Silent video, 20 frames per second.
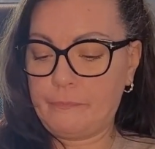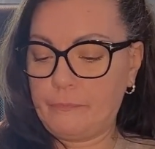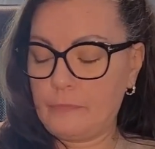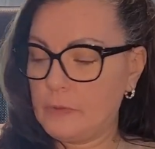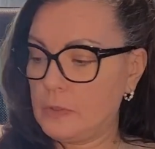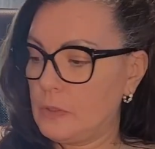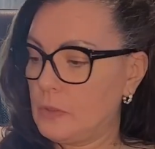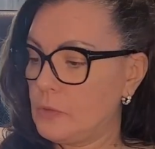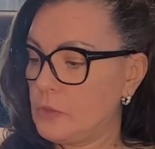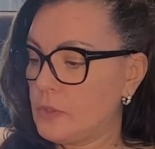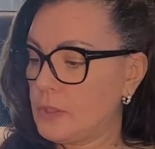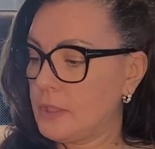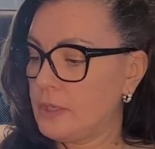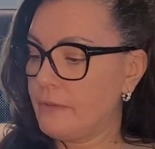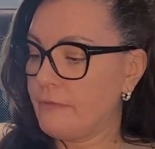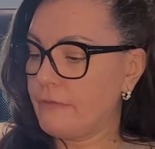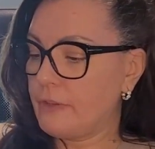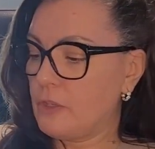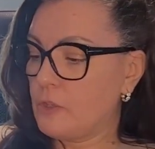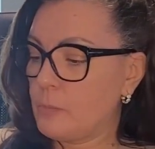I'm just going
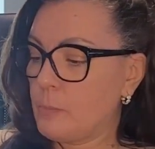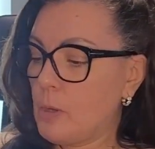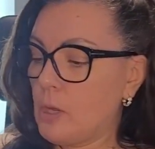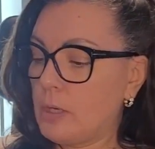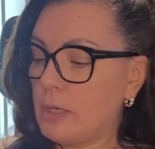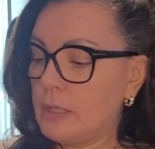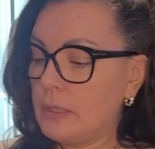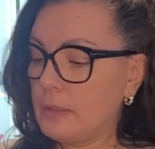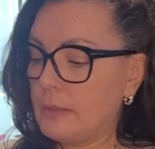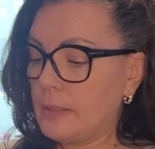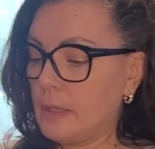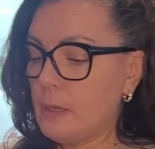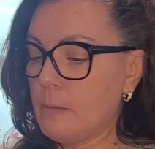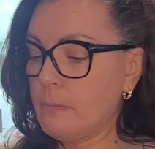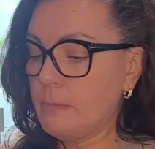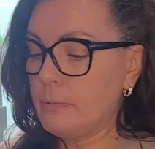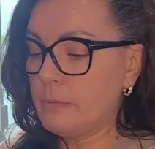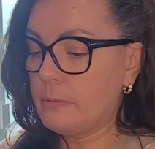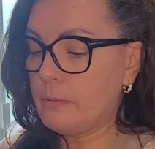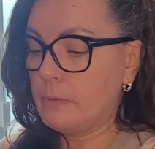to finish potting this up
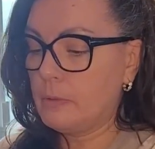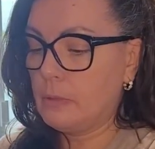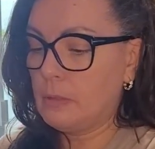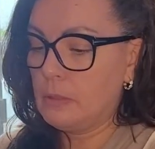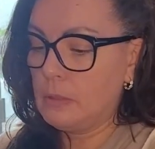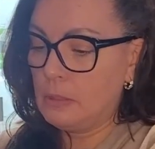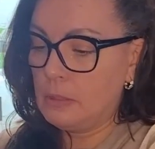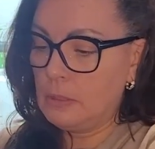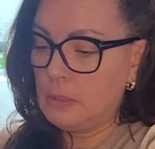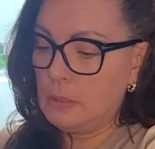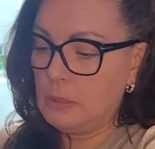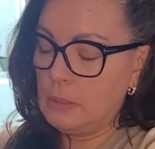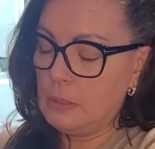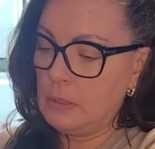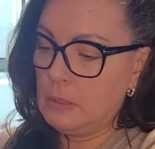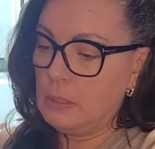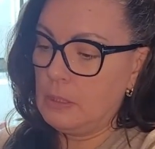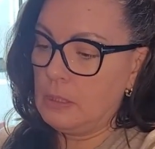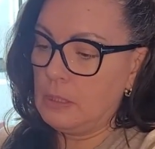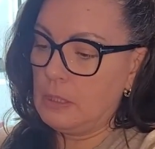
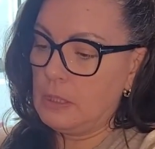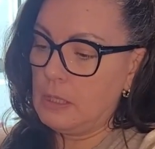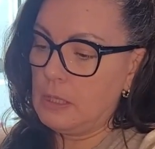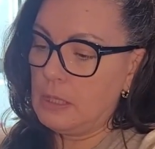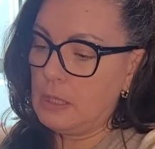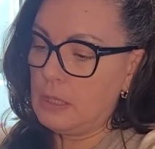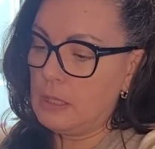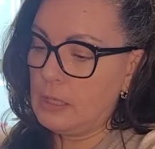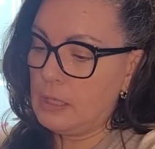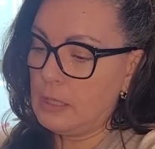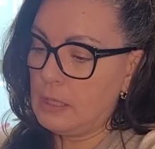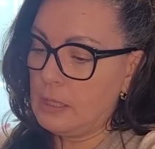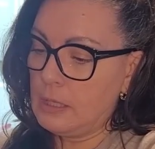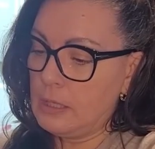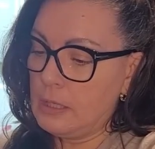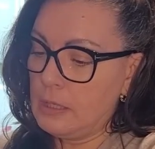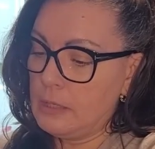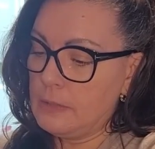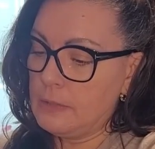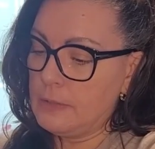
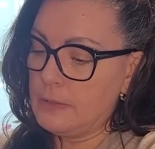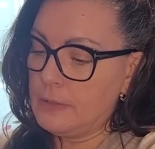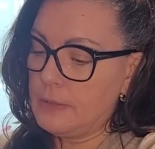and